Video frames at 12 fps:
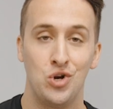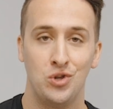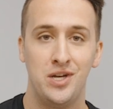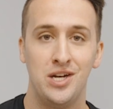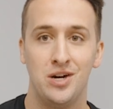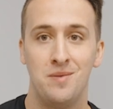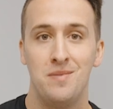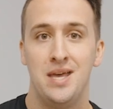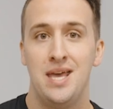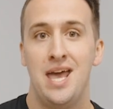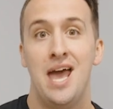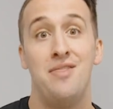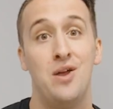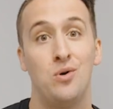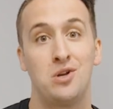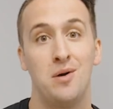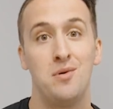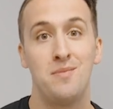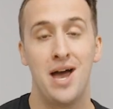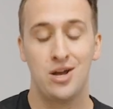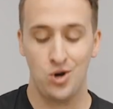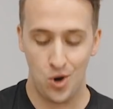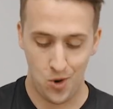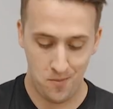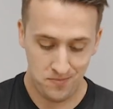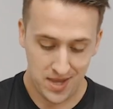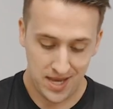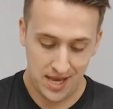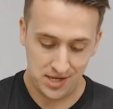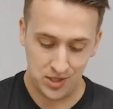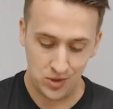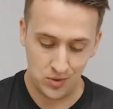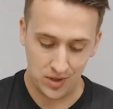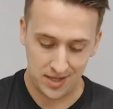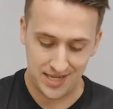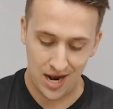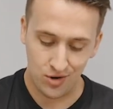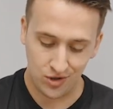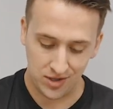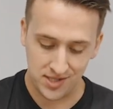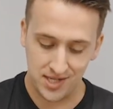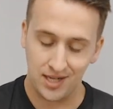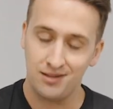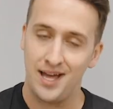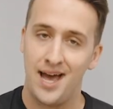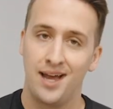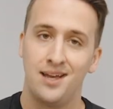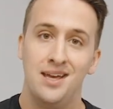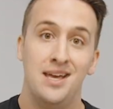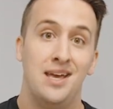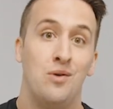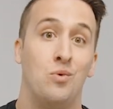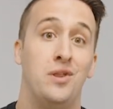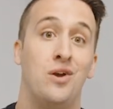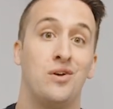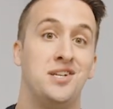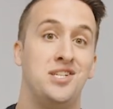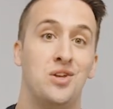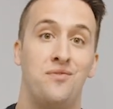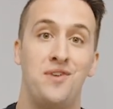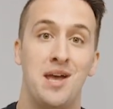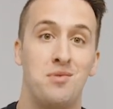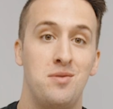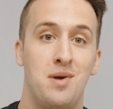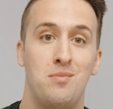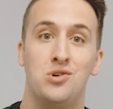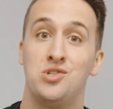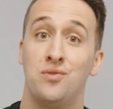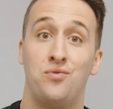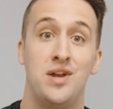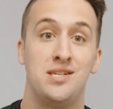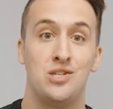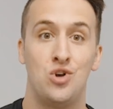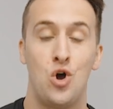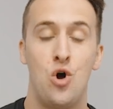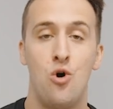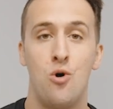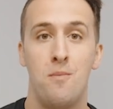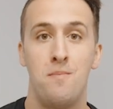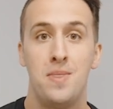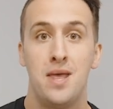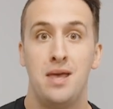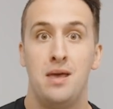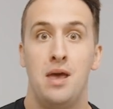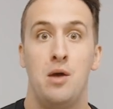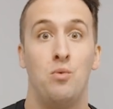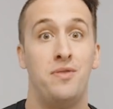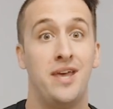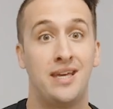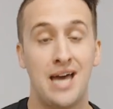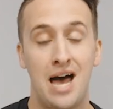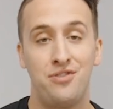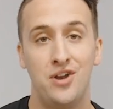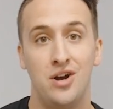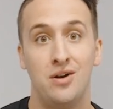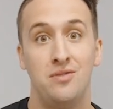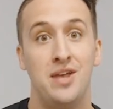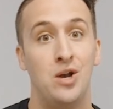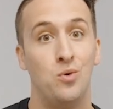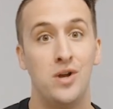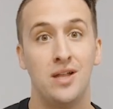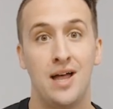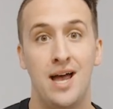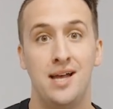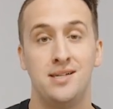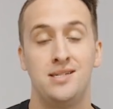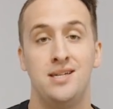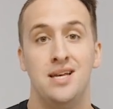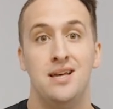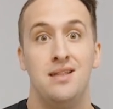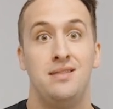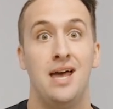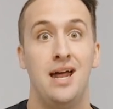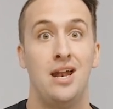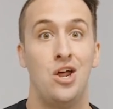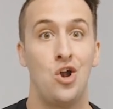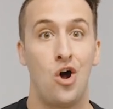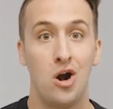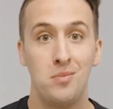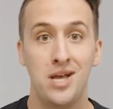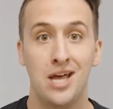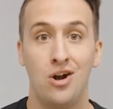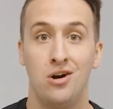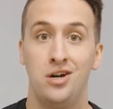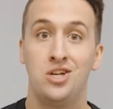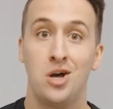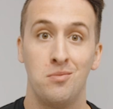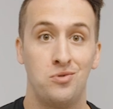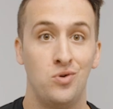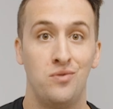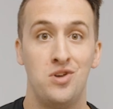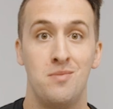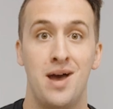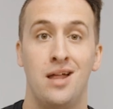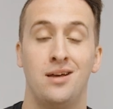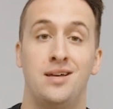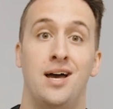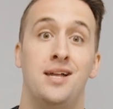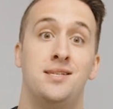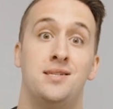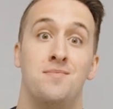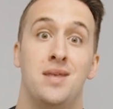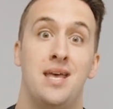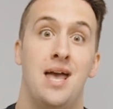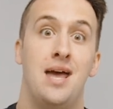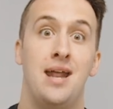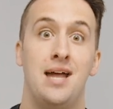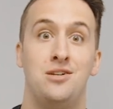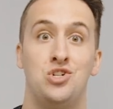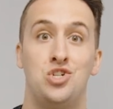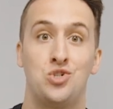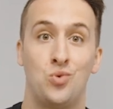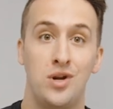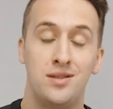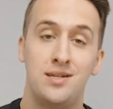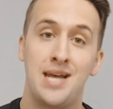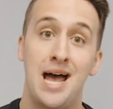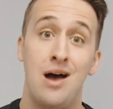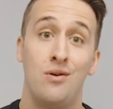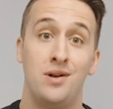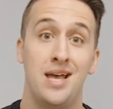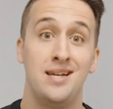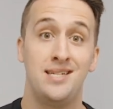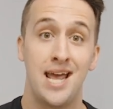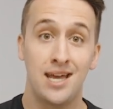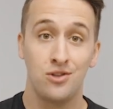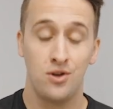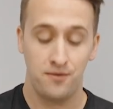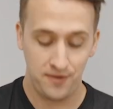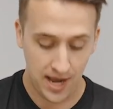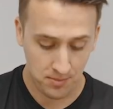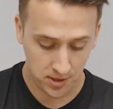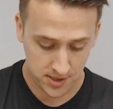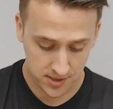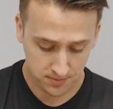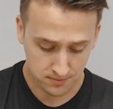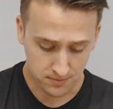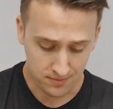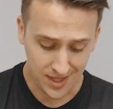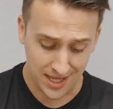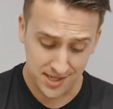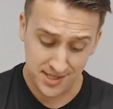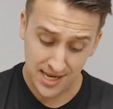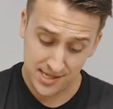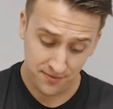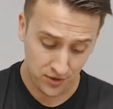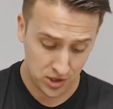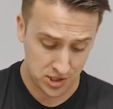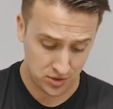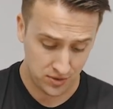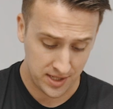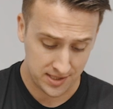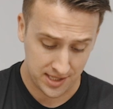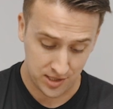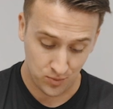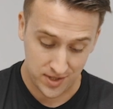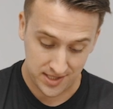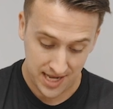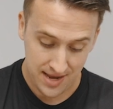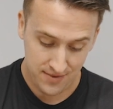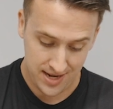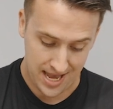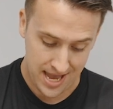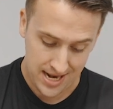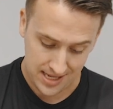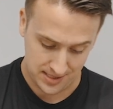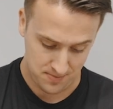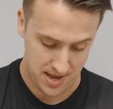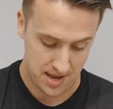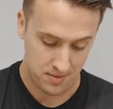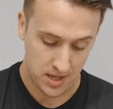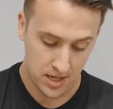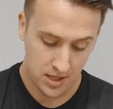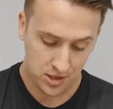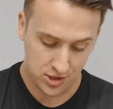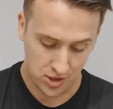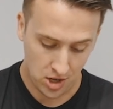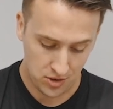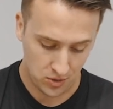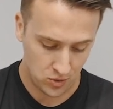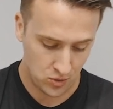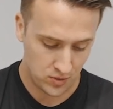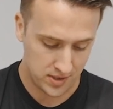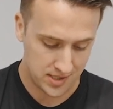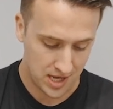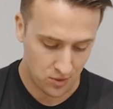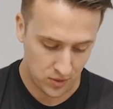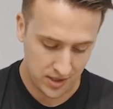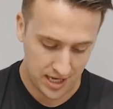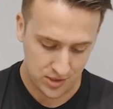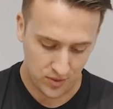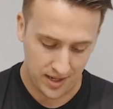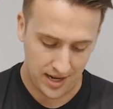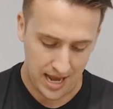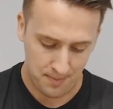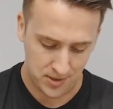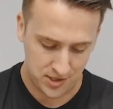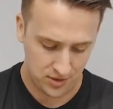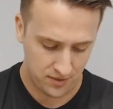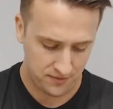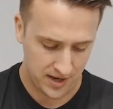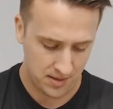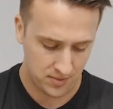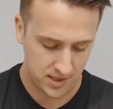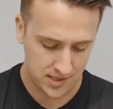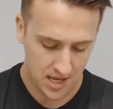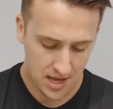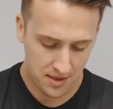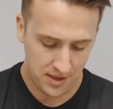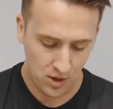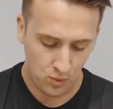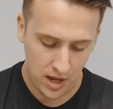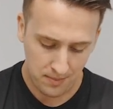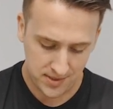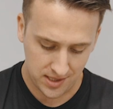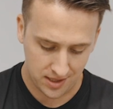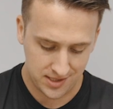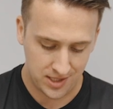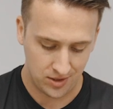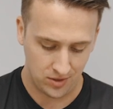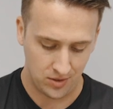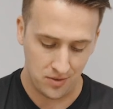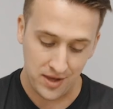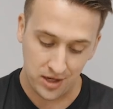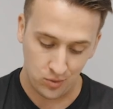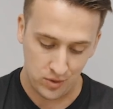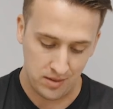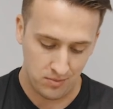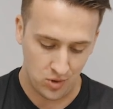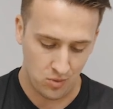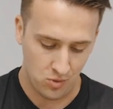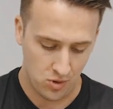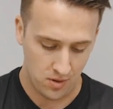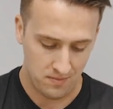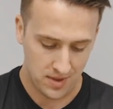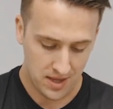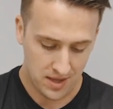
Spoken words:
their leader. And they were coming back home to a town called Ziklag, where they were going to see their family members or friends in their home. And when they got there, they realized that an army had already come through of the Amalekites and had destroyed the town and taken their families. And it says in verse 3, it says, when David and his men saw the ruins and realized what had happened to their families, they wept until they could weep no more.